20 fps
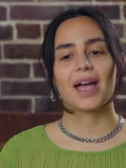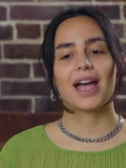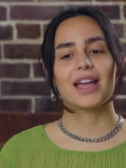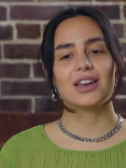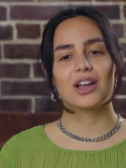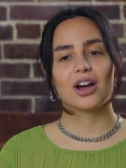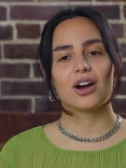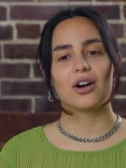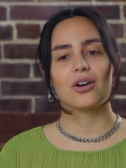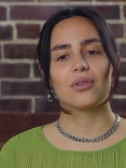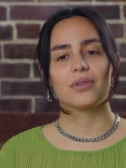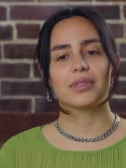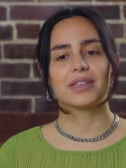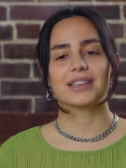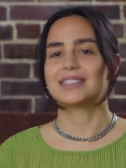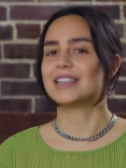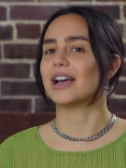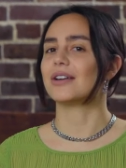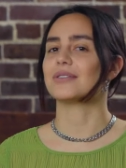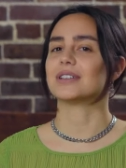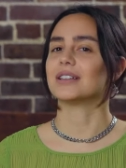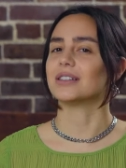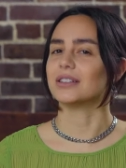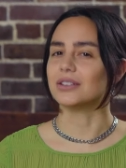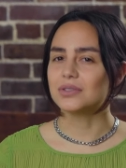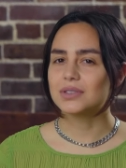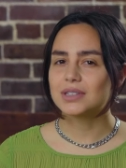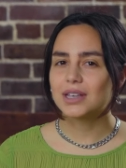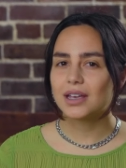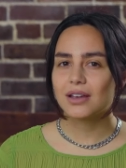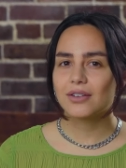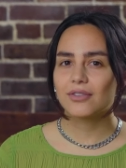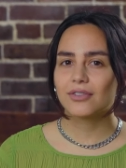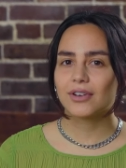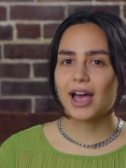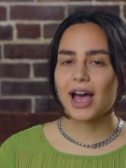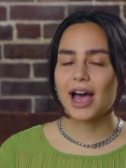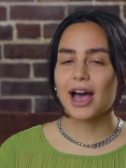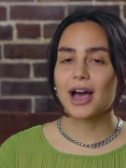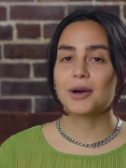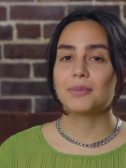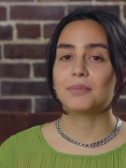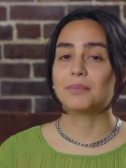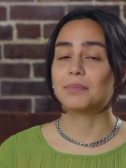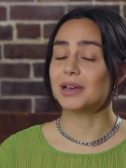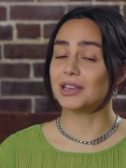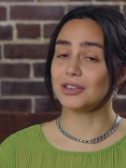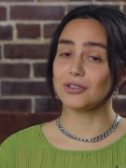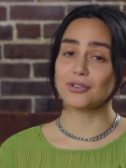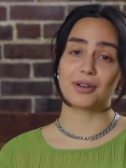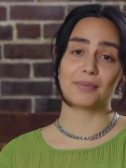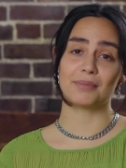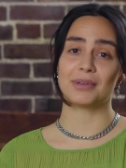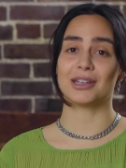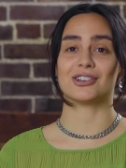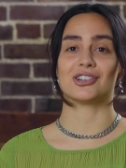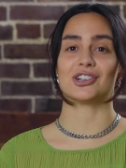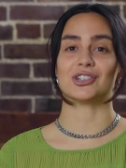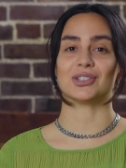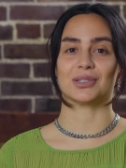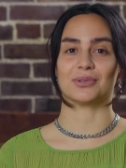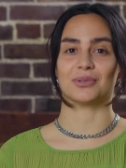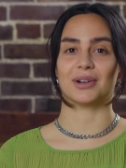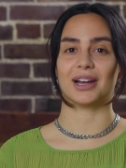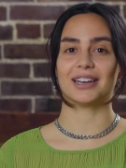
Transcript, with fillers: I know this sounds elusive, um, but you can be a chosen